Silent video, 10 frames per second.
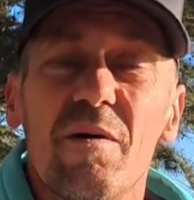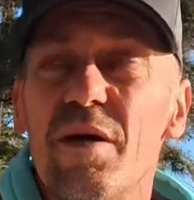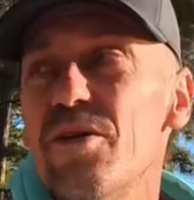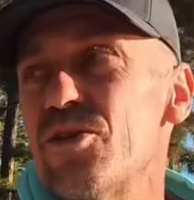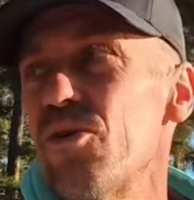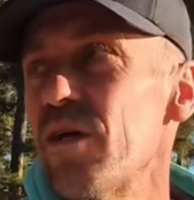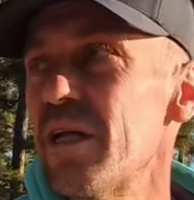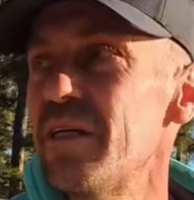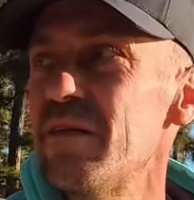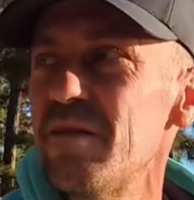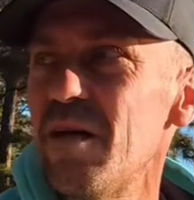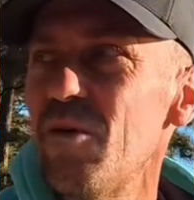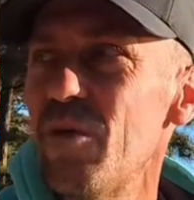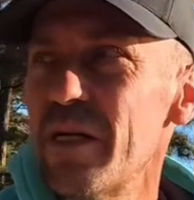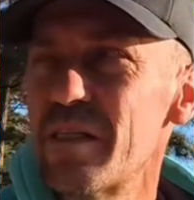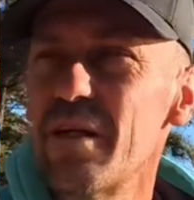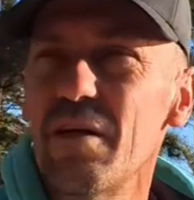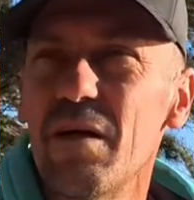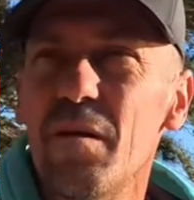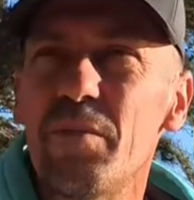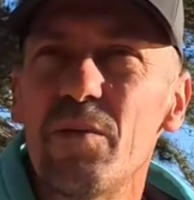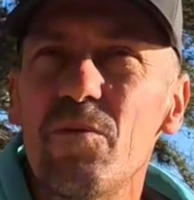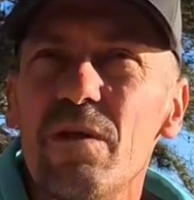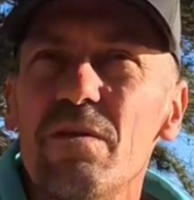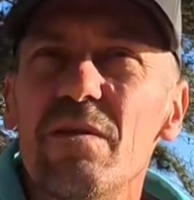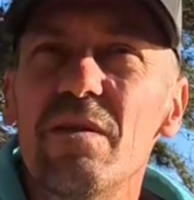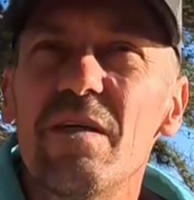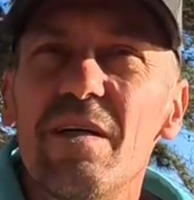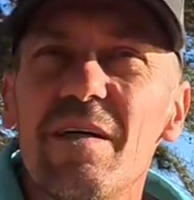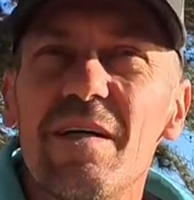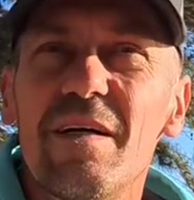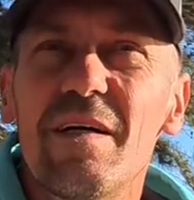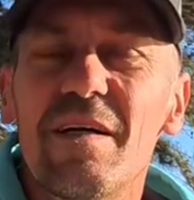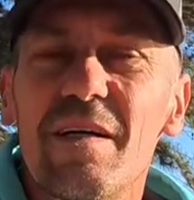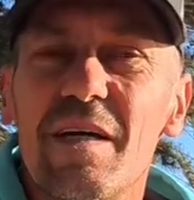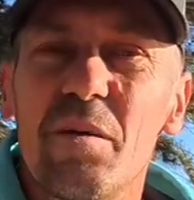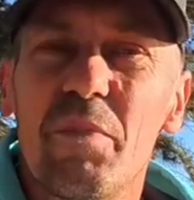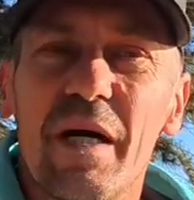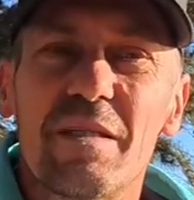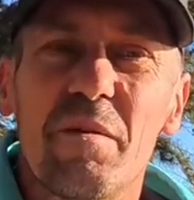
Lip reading: Here shortly, I'll wake Sarah up and we'll get packed